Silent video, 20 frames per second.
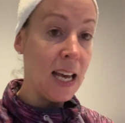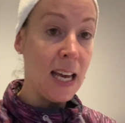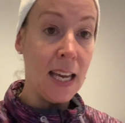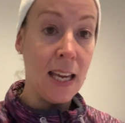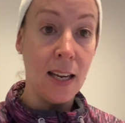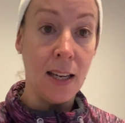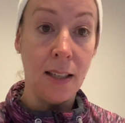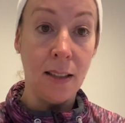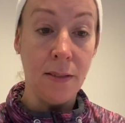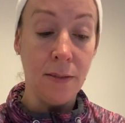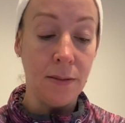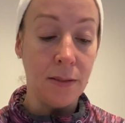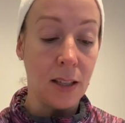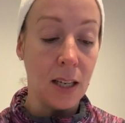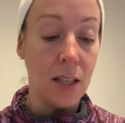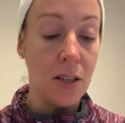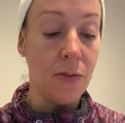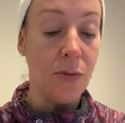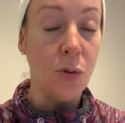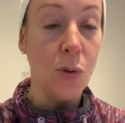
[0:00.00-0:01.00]
layer
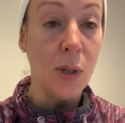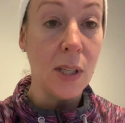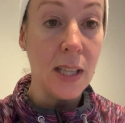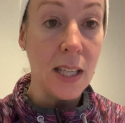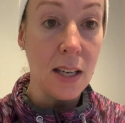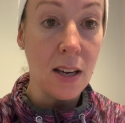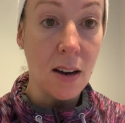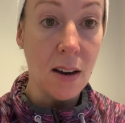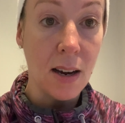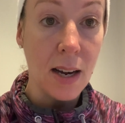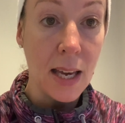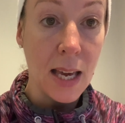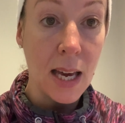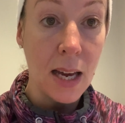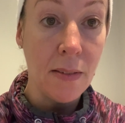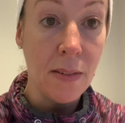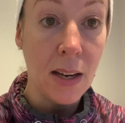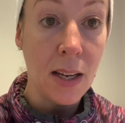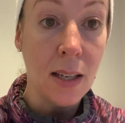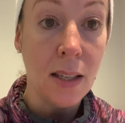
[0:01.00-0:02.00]
and avoid the eye
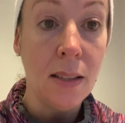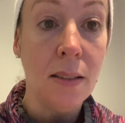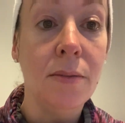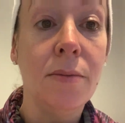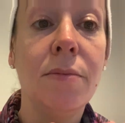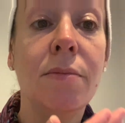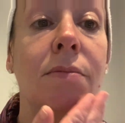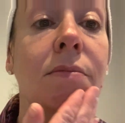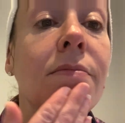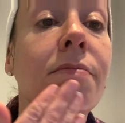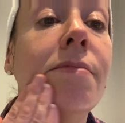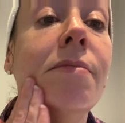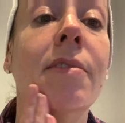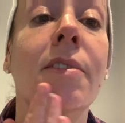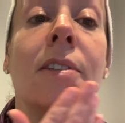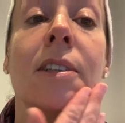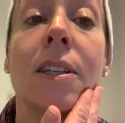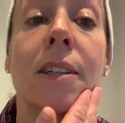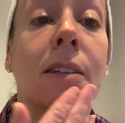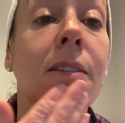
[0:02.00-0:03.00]
area.
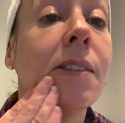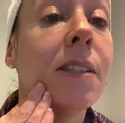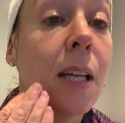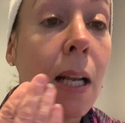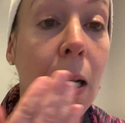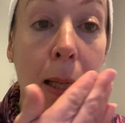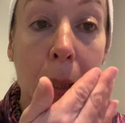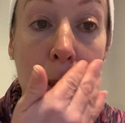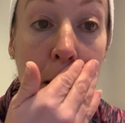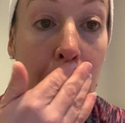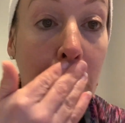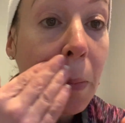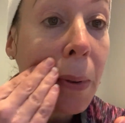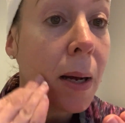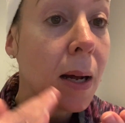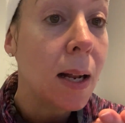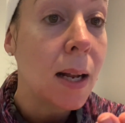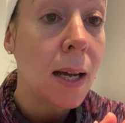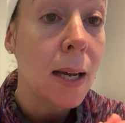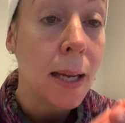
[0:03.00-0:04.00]
So literally
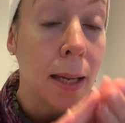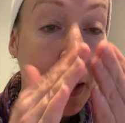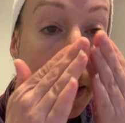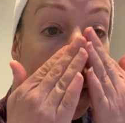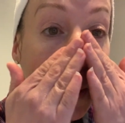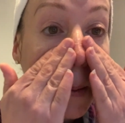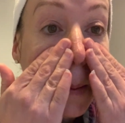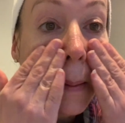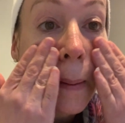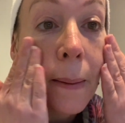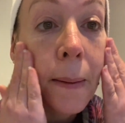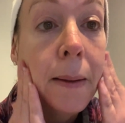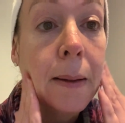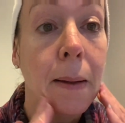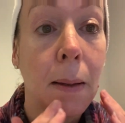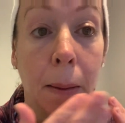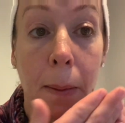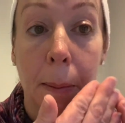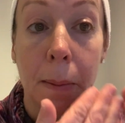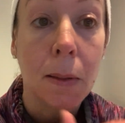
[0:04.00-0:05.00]
apply
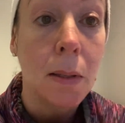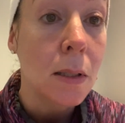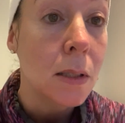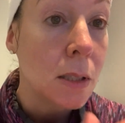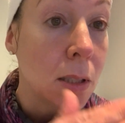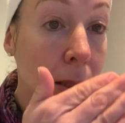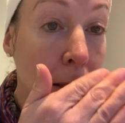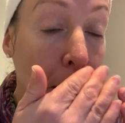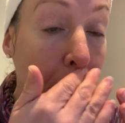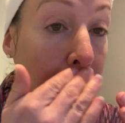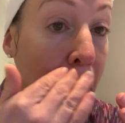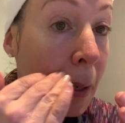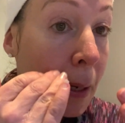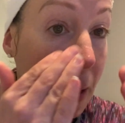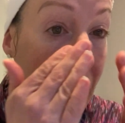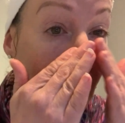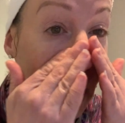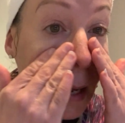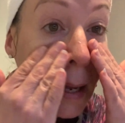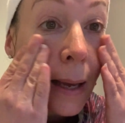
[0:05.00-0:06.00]
just a
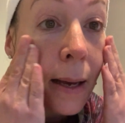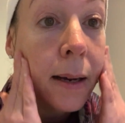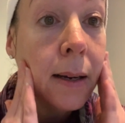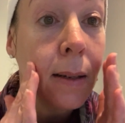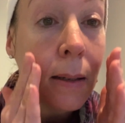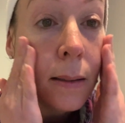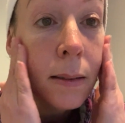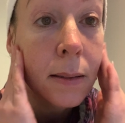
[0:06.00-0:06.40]
thin layer.